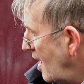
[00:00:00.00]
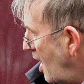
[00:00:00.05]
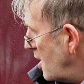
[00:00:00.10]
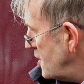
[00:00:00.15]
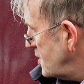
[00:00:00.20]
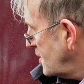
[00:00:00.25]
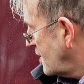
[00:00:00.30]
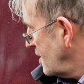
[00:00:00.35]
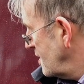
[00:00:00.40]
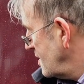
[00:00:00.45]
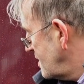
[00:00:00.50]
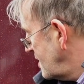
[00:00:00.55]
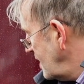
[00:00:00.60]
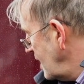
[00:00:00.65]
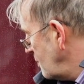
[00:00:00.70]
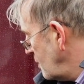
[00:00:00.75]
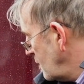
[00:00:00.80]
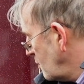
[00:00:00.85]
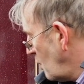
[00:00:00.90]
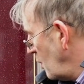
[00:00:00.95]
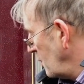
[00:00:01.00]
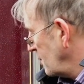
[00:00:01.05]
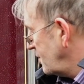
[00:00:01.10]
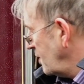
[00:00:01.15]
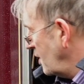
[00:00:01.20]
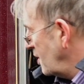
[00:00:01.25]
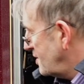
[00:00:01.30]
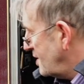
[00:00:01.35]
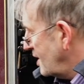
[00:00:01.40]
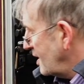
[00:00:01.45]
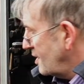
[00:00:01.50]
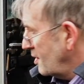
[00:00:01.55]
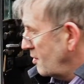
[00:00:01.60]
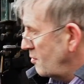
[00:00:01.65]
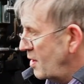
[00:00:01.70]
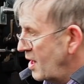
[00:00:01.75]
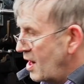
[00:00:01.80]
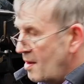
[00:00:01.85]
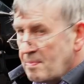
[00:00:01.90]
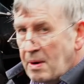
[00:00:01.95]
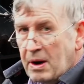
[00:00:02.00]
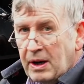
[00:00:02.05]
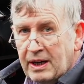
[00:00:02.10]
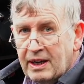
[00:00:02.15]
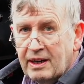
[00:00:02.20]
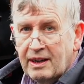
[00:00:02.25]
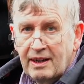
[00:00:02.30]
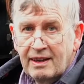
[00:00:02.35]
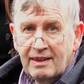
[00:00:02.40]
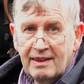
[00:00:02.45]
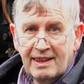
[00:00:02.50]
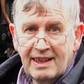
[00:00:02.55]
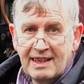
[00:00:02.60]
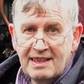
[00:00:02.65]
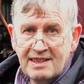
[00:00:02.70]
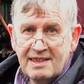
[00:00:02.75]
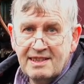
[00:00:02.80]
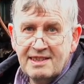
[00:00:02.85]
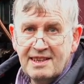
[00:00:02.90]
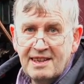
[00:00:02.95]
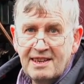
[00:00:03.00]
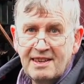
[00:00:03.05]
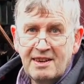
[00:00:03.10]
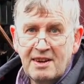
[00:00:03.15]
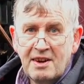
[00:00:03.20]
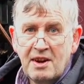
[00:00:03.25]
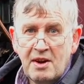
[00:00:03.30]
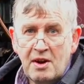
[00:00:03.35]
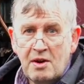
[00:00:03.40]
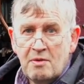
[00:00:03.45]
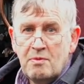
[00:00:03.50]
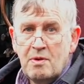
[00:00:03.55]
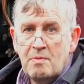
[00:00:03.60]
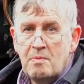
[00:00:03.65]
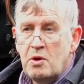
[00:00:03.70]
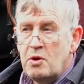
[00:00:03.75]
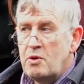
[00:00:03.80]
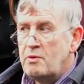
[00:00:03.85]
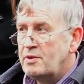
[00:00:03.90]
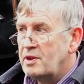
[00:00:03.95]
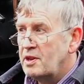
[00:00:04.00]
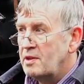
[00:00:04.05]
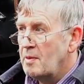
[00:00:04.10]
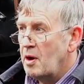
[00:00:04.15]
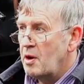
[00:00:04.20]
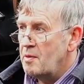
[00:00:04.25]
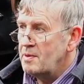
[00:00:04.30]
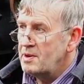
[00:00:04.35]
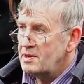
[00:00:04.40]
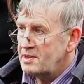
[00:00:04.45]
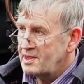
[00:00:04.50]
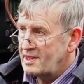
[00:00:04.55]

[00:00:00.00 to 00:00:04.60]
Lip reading: As you can see with 130, the rear bunker is removed at the moment.